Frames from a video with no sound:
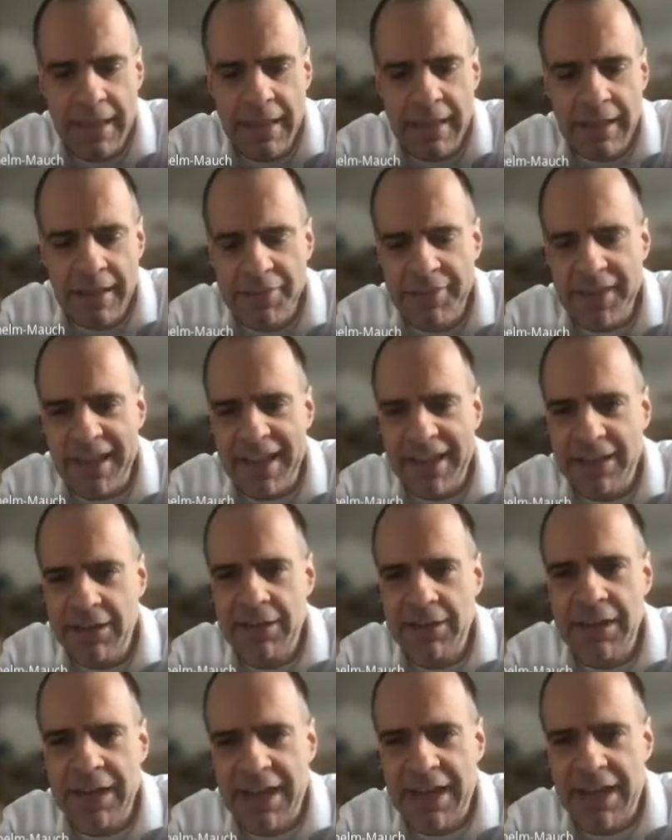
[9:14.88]

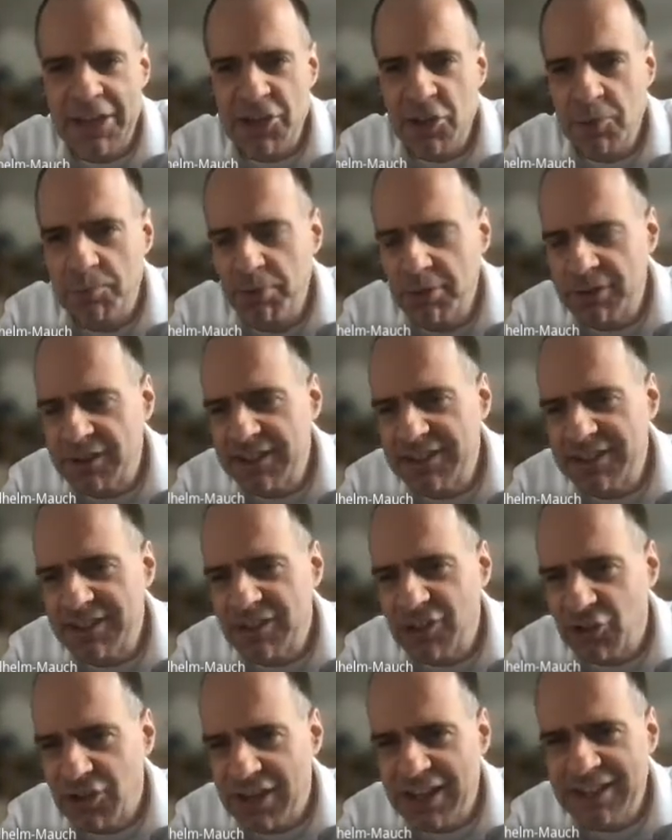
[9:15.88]
Then you put this in
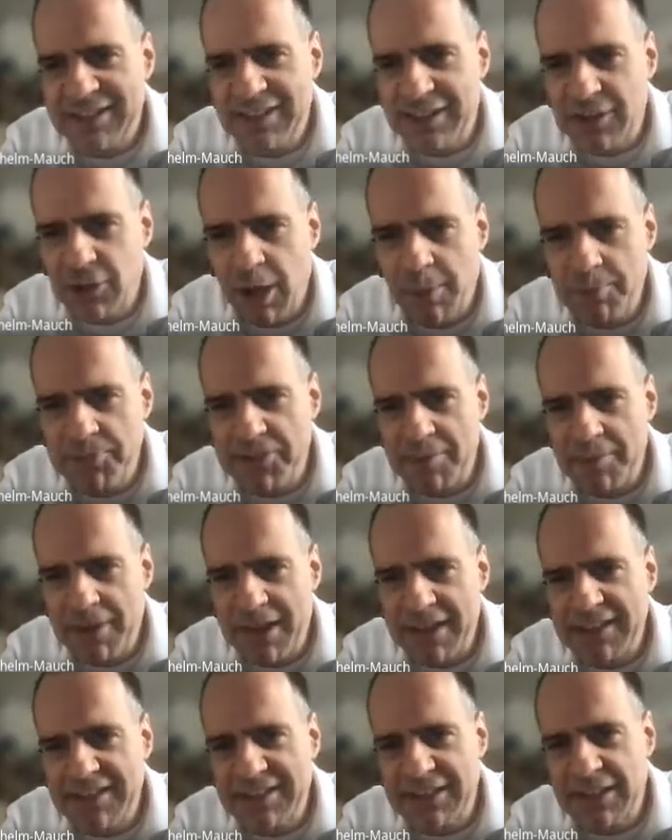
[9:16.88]
a classical
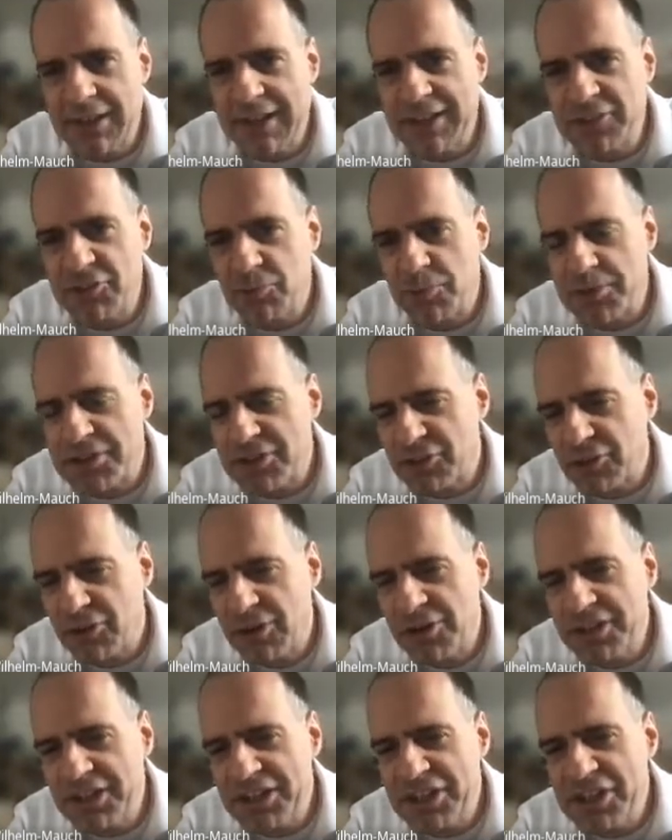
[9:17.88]
optimizer and you
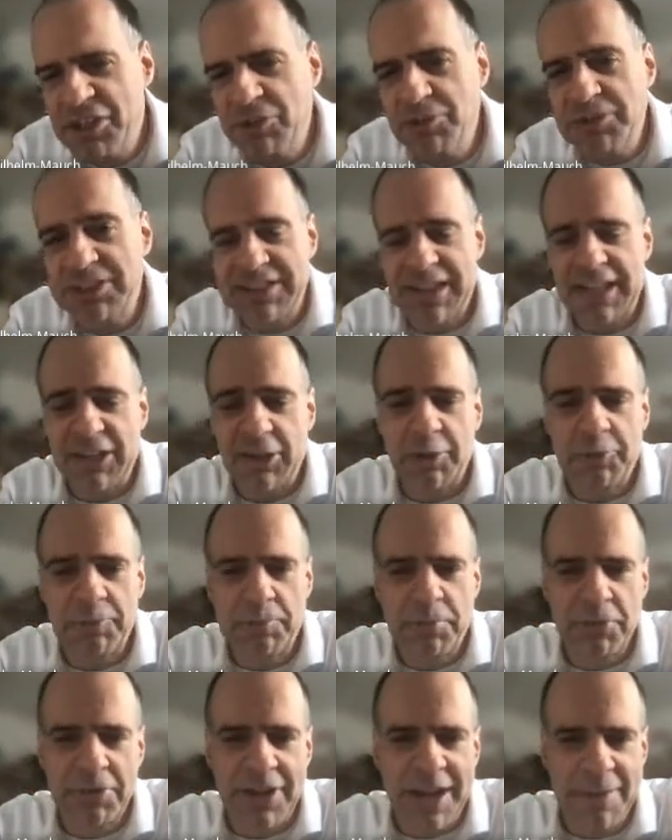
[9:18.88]
return a new set of
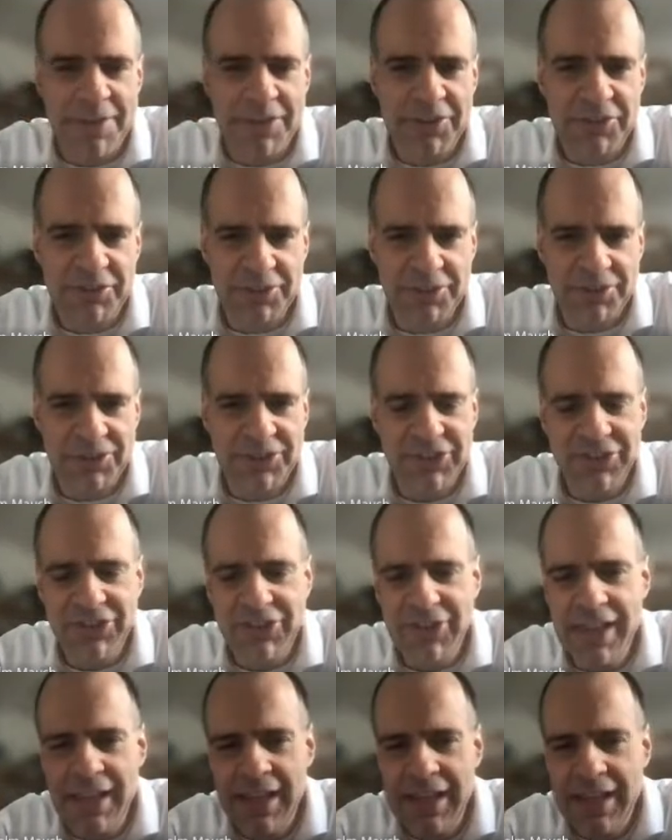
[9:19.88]
parameters
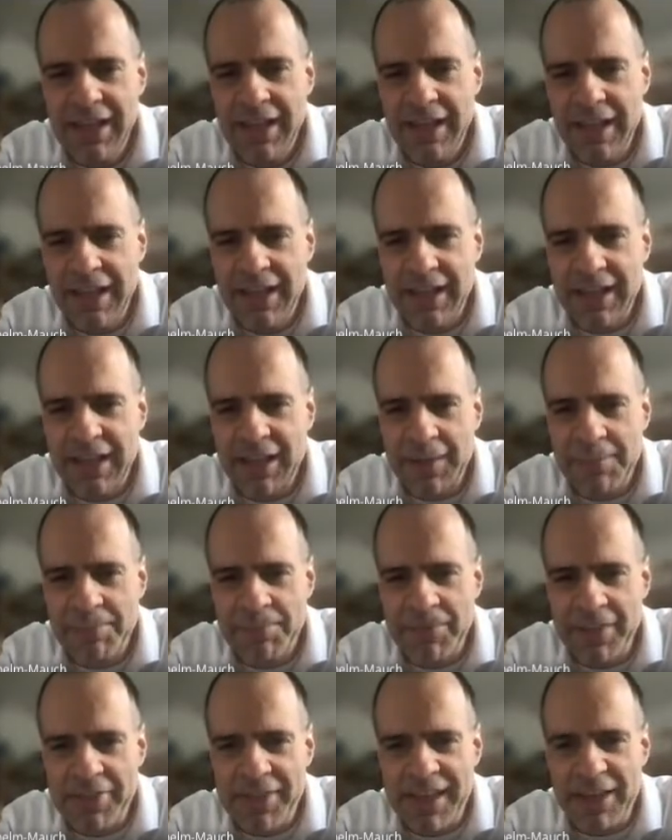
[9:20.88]

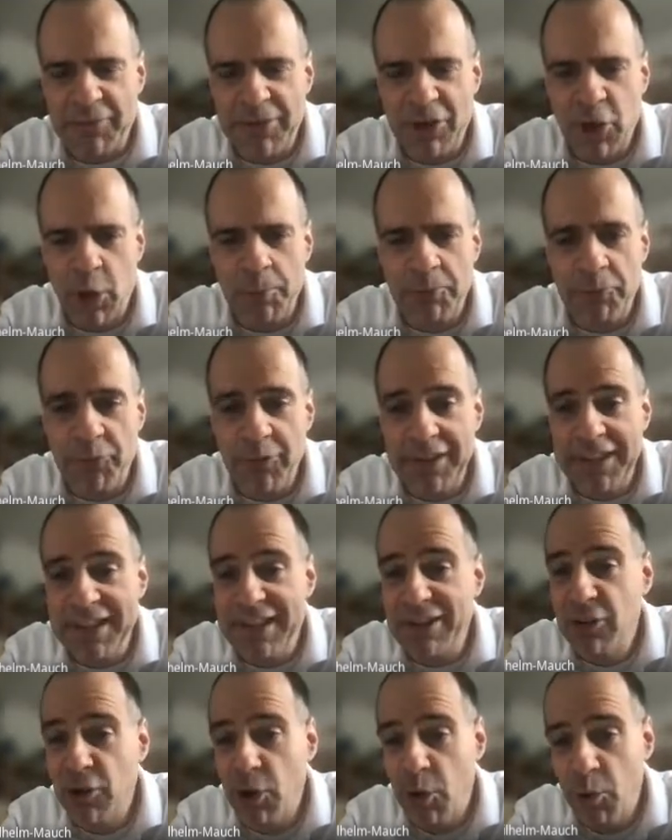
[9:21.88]
that will hopefully
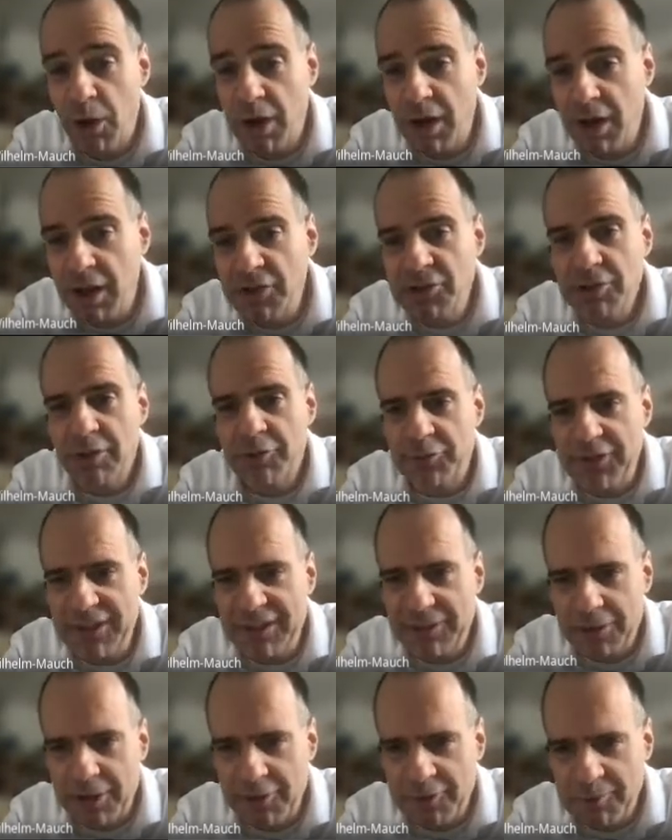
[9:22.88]
lower your
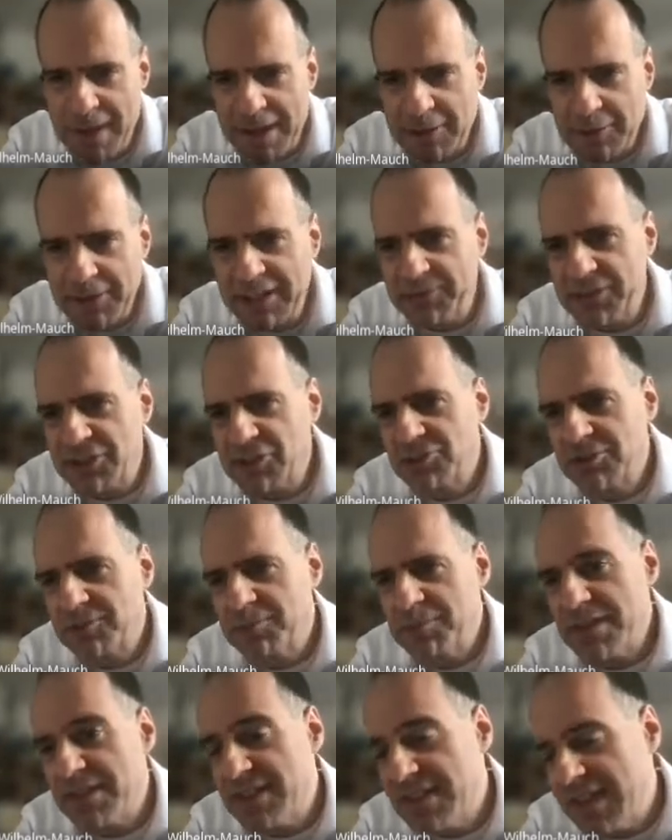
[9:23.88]
figure of merit, which
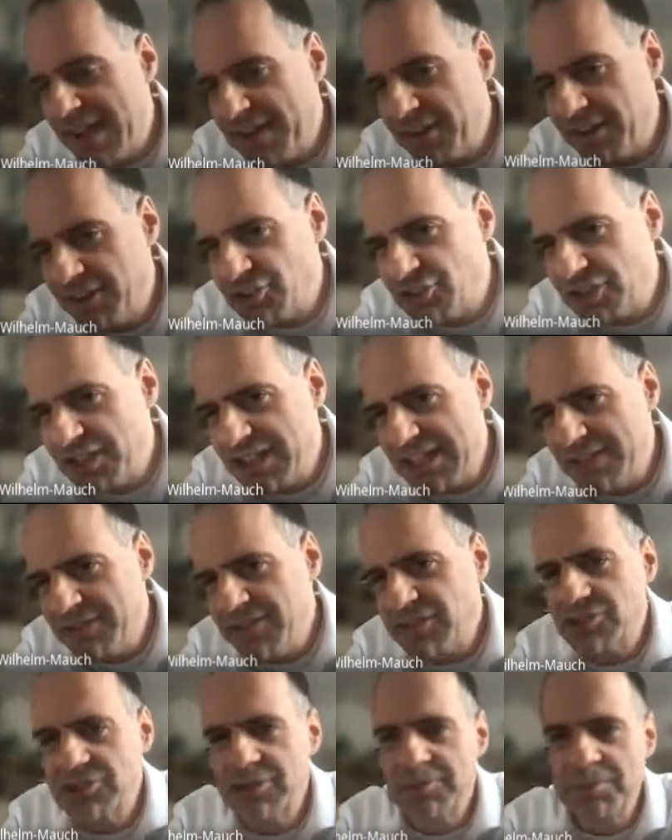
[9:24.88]
could be the energy,
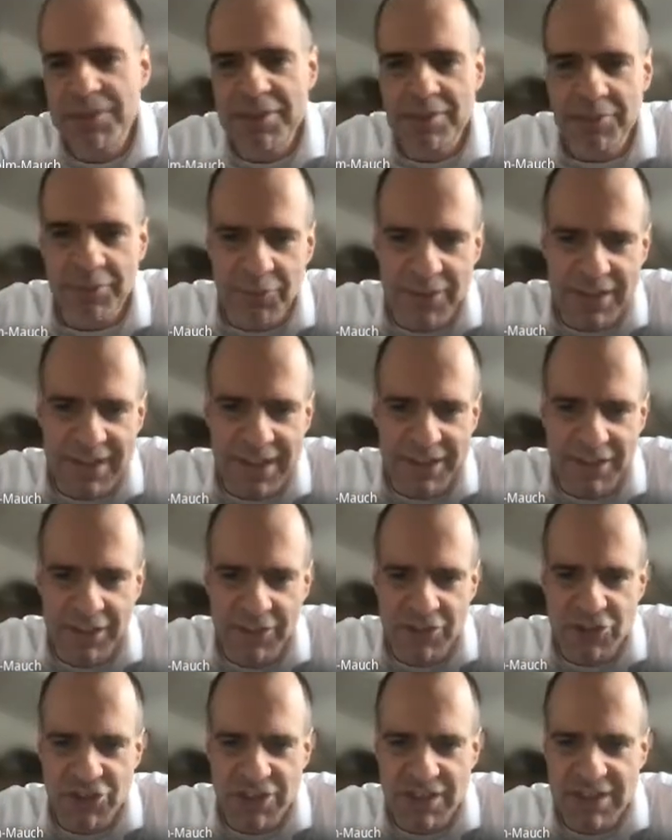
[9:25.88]
which could be the free
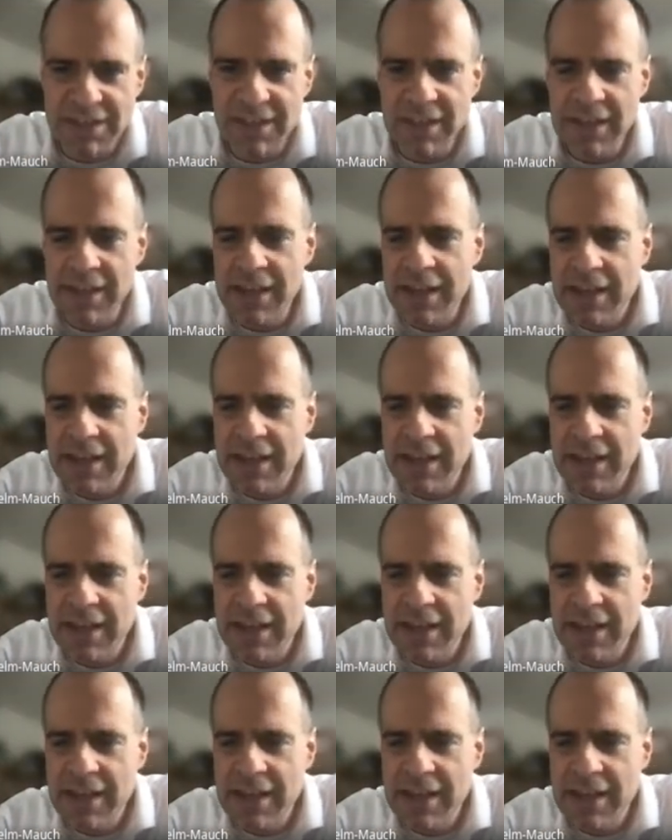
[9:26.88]
energy.